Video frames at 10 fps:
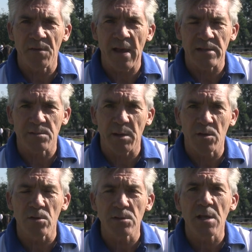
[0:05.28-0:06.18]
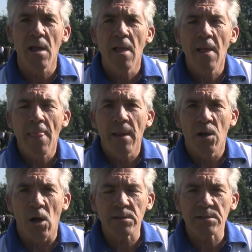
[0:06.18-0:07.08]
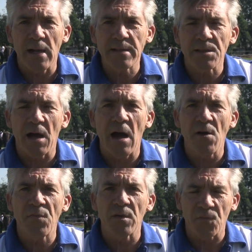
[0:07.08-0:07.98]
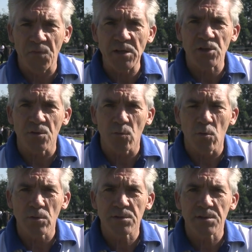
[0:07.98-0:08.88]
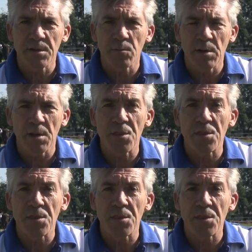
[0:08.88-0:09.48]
fans because last night at the Highveld Feature Awards there were